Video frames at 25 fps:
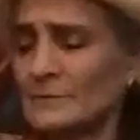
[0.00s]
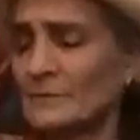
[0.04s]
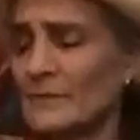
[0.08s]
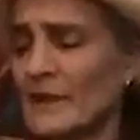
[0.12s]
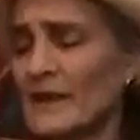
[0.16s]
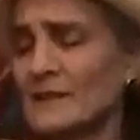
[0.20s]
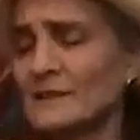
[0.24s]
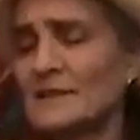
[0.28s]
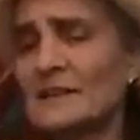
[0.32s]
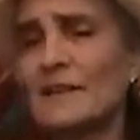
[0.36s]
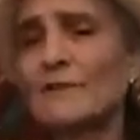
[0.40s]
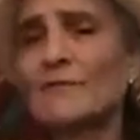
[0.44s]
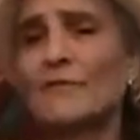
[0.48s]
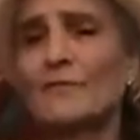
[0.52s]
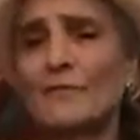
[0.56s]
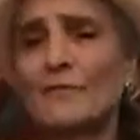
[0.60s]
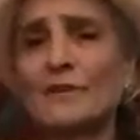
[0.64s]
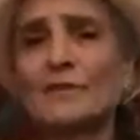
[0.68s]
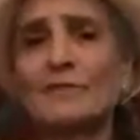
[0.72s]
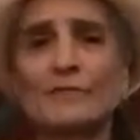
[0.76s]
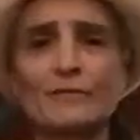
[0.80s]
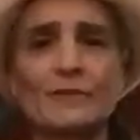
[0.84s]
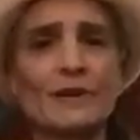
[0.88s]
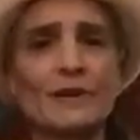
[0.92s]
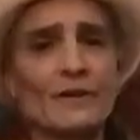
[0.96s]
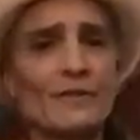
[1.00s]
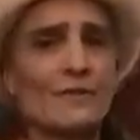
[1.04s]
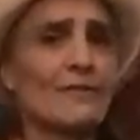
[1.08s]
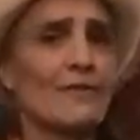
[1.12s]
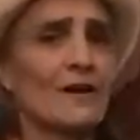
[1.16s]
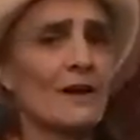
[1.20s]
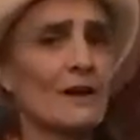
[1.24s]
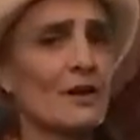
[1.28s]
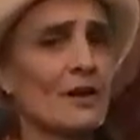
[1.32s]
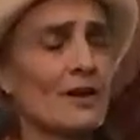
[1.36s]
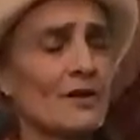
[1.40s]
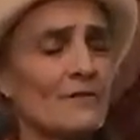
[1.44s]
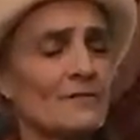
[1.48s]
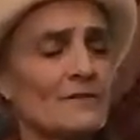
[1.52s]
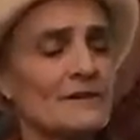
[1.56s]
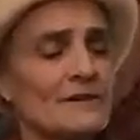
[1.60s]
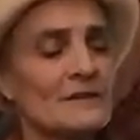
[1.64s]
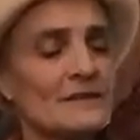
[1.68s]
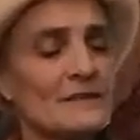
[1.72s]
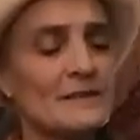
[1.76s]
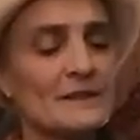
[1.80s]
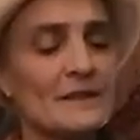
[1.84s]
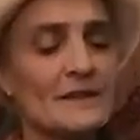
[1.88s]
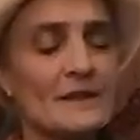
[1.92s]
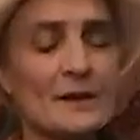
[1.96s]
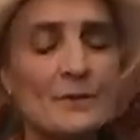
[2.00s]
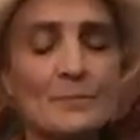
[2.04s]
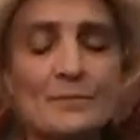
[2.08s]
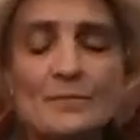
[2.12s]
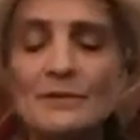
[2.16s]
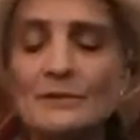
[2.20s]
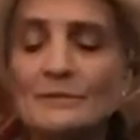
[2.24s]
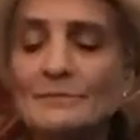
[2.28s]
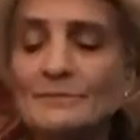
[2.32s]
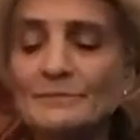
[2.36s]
as they fitfully fell off to sleep.